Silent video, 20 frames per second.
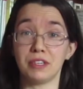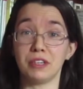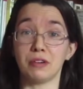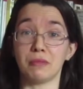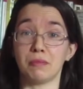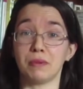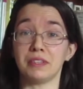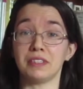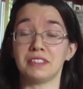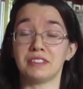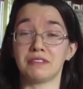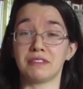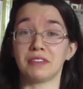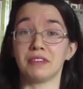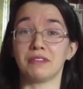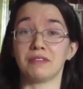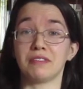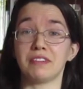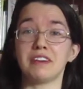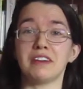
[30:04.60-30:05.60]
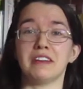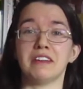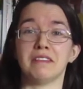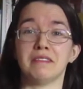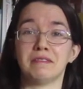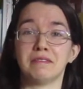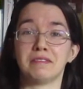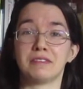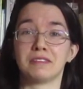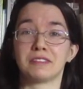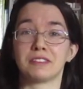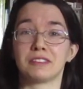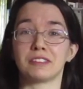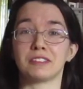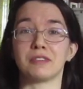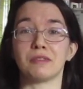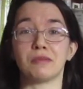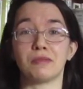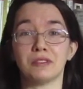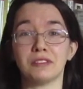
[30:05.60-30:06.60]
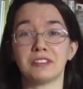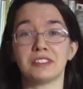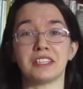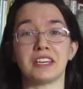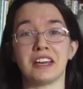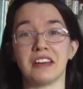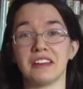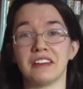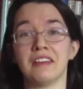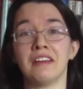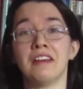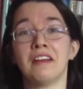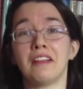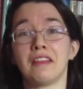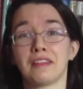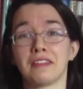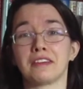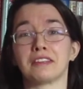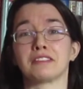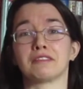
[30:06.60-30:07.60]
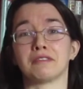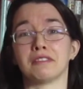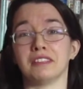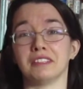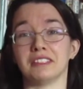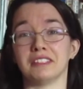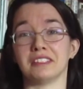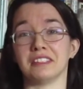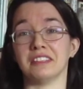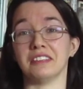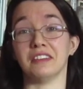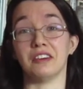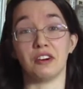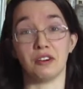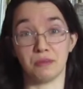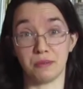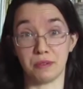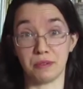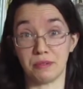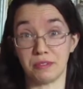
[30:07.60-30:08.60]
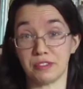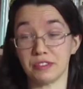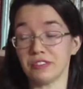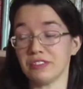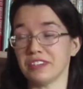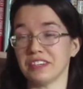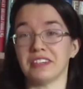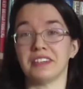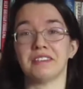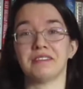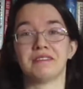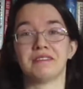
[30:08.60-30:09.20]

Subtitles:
please feel free. So once again, thanks for listening, hope you enjoyed it.